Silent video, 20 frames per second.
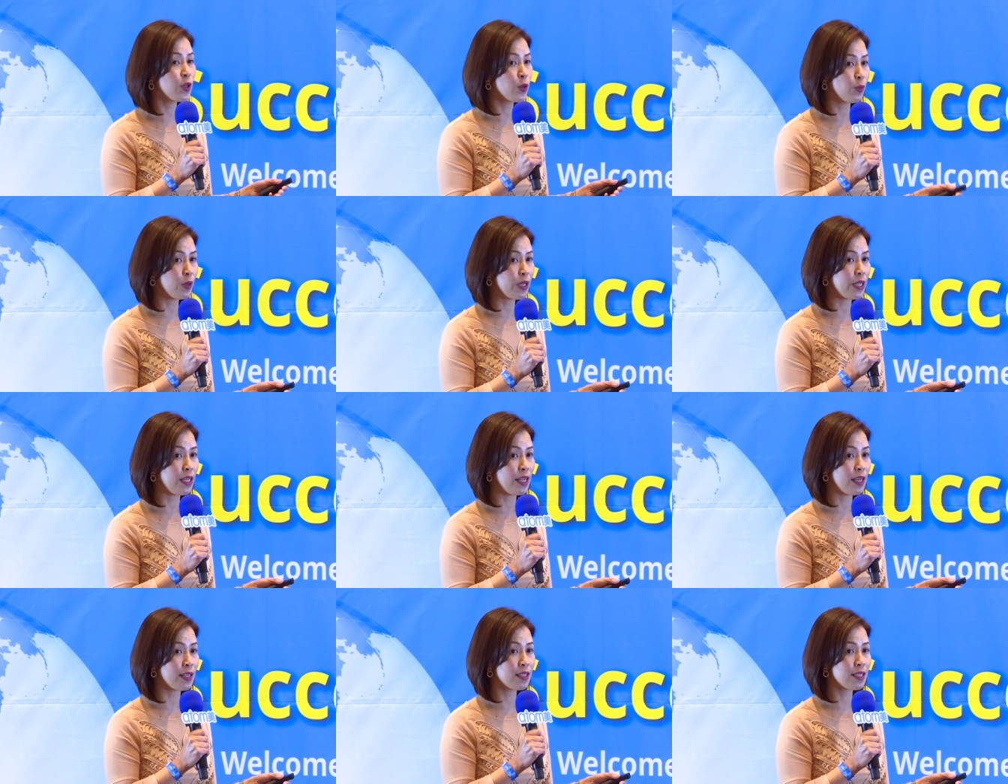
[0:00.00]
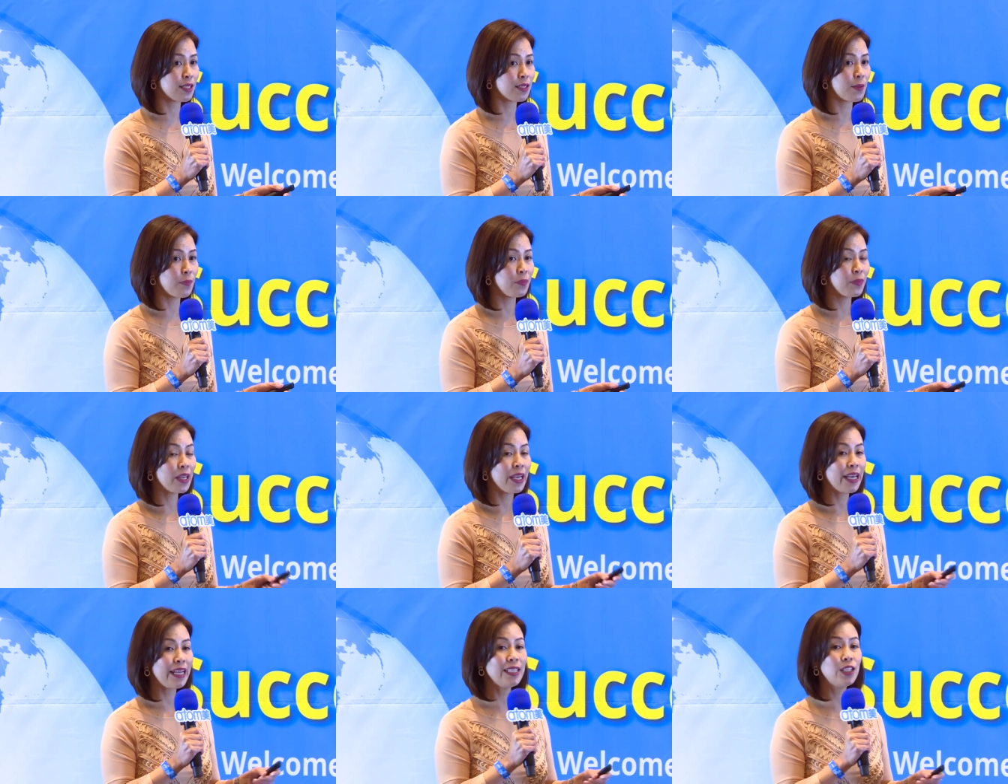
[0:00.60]
ingredients
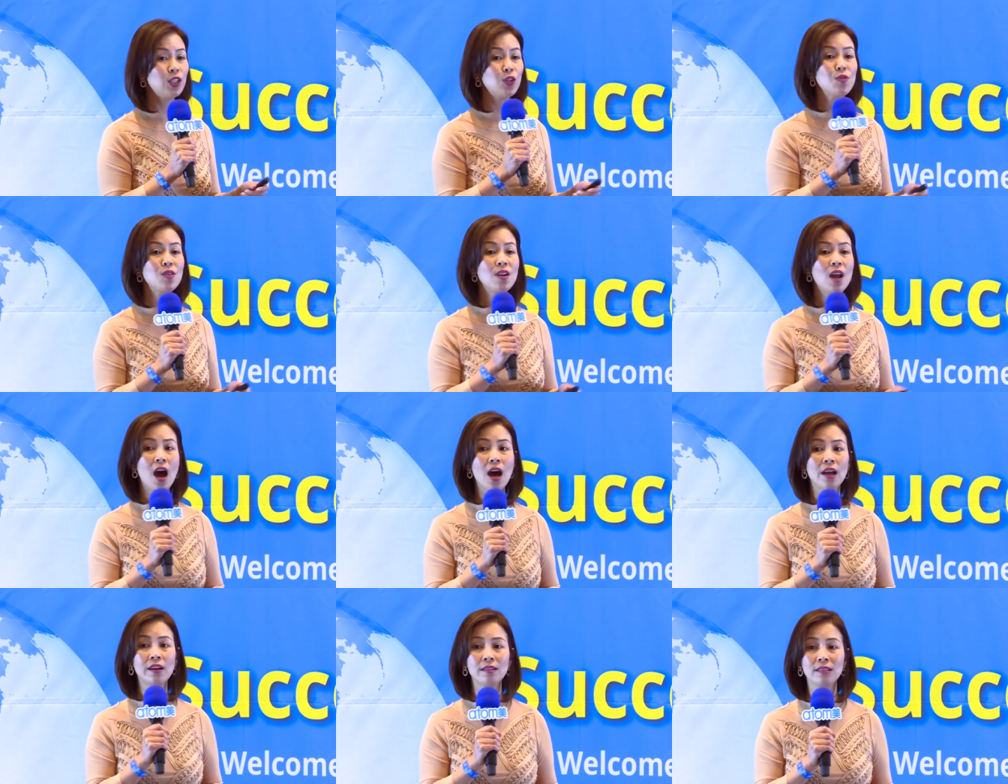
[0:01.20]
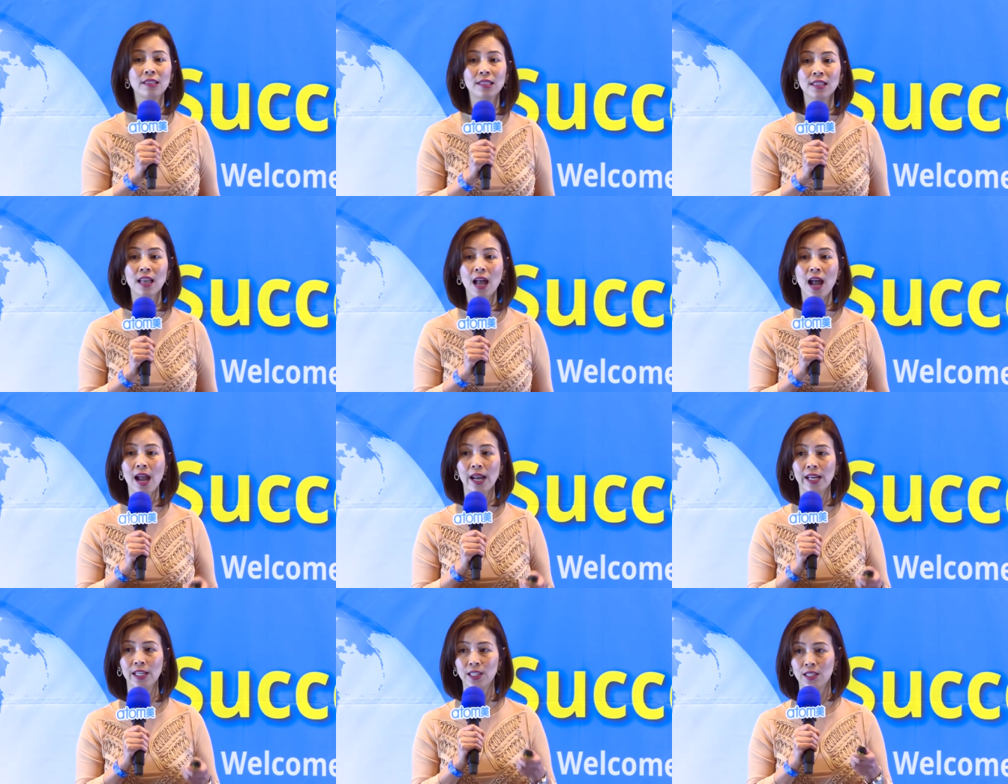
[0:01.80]
into
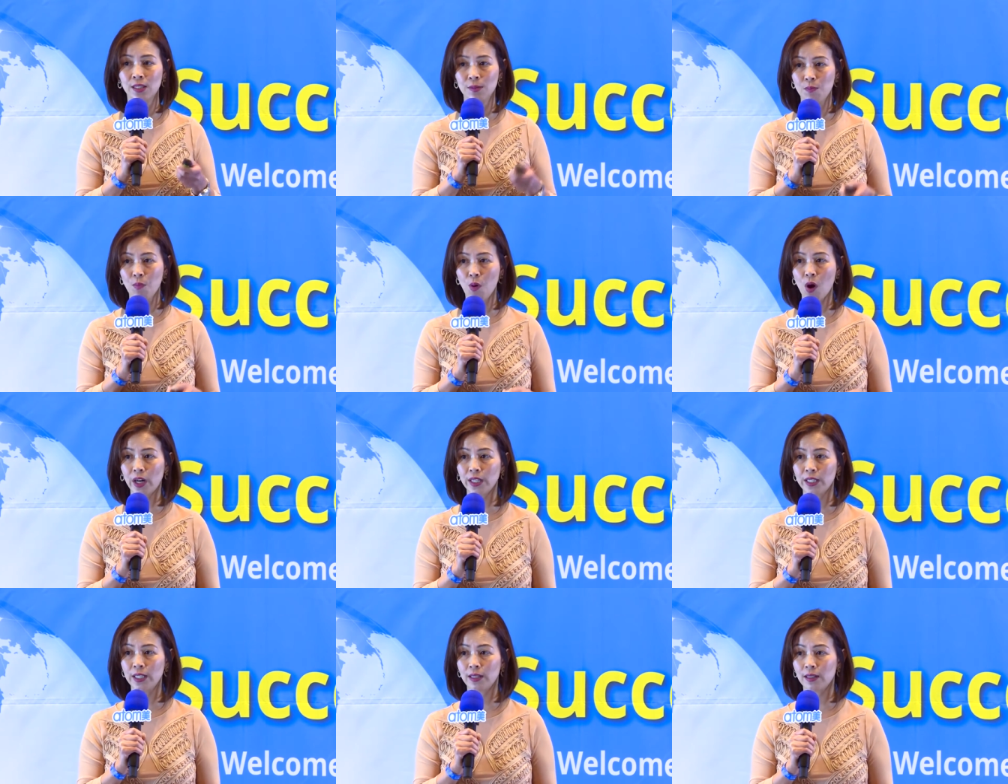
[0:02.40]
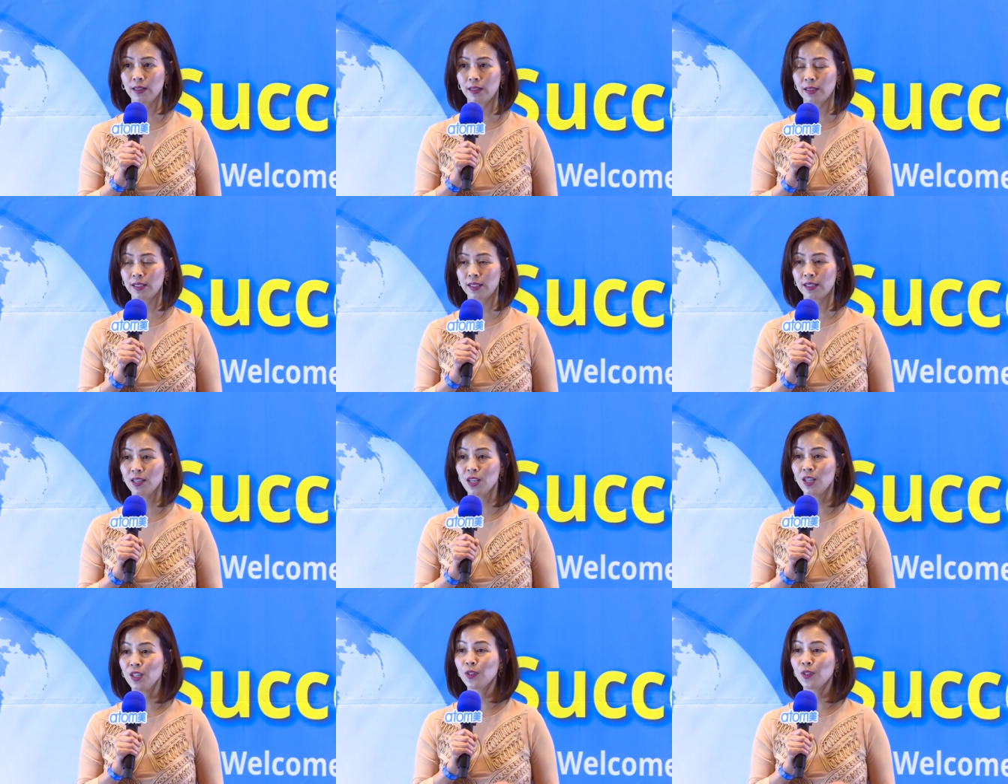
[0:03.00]
nano-sized particles.